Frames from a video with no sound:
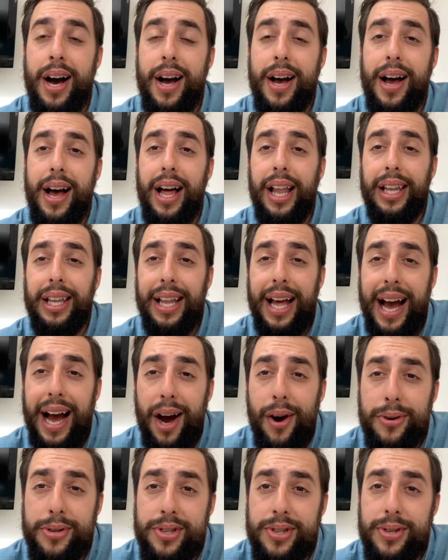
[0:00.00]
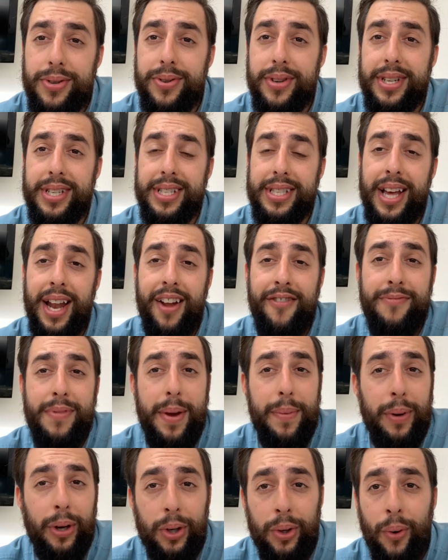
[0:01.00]
allow students that have
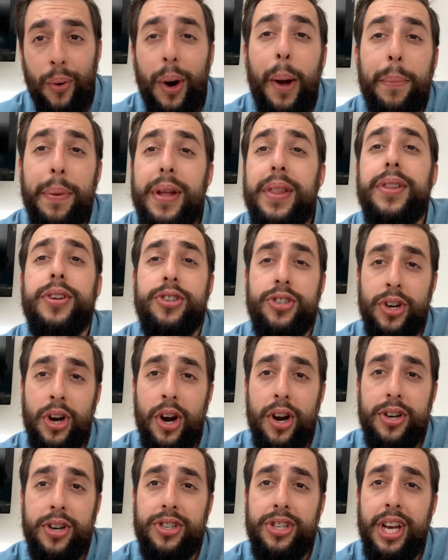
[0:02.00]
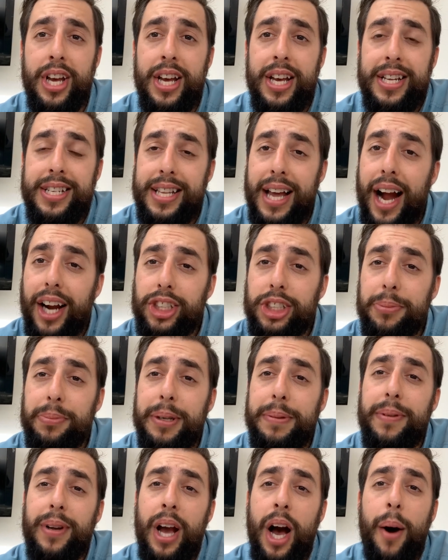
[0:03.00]
maybe grown up in the church to
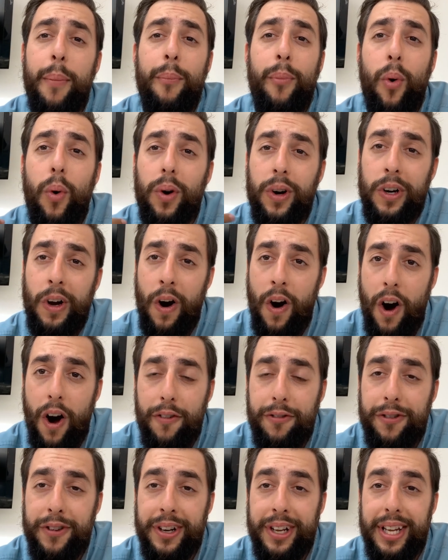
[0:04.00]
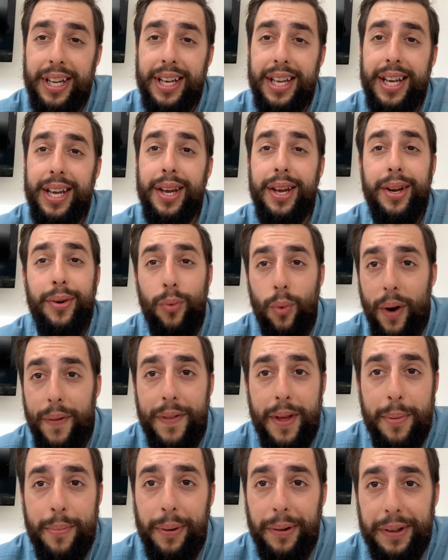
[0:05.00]
actually become more confident in what
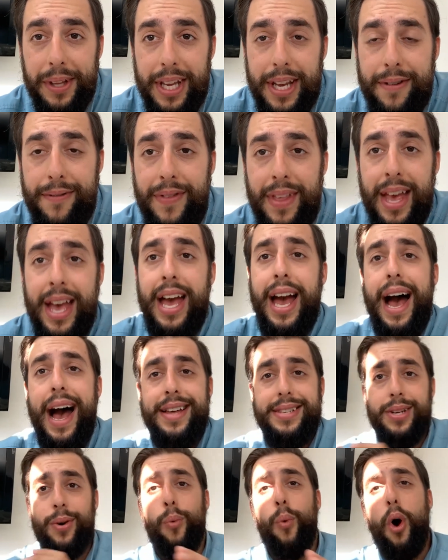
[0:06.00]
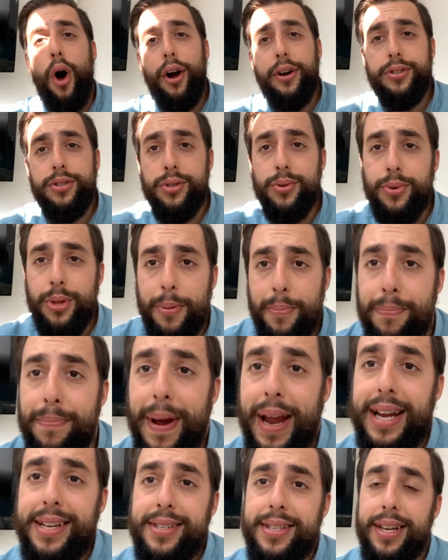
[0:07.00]
they believe. As it walks through the
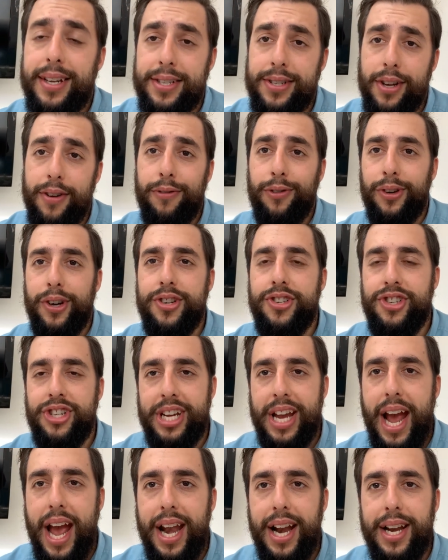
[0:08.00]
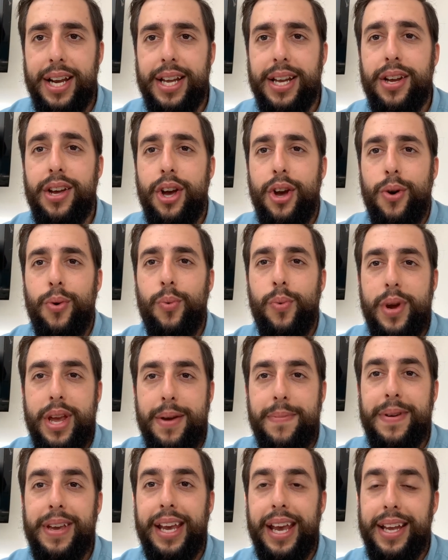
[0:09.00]
basics of Christianity, we
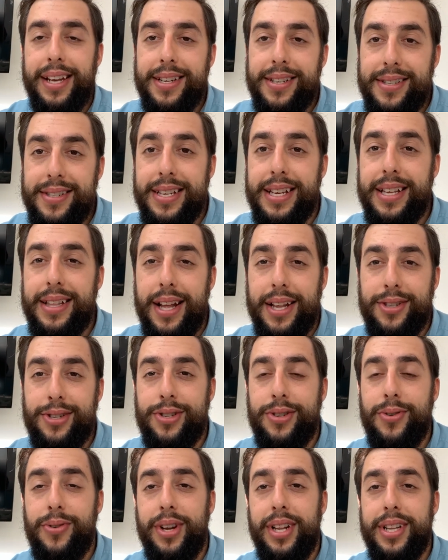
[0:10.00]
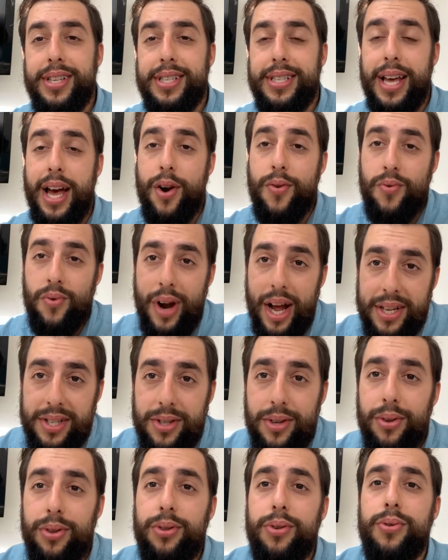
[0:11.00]
begin to see that students that
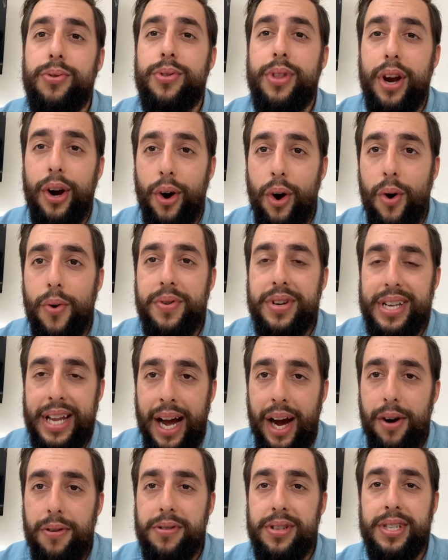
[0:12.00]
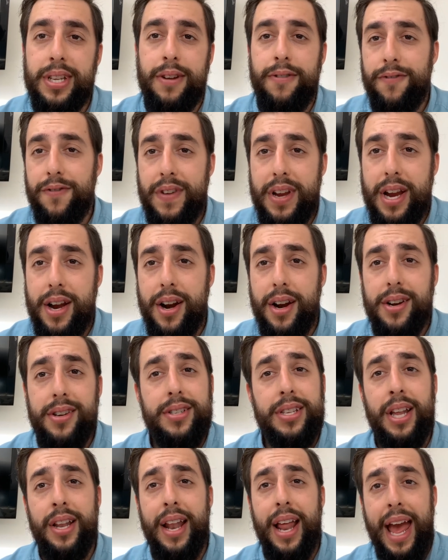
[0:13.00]
wrestle through their own doubts and
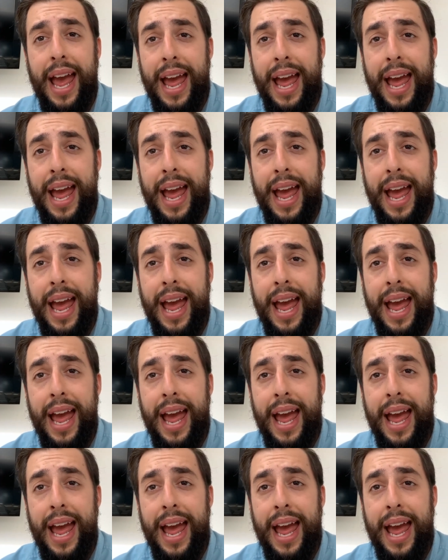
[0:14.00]
fears and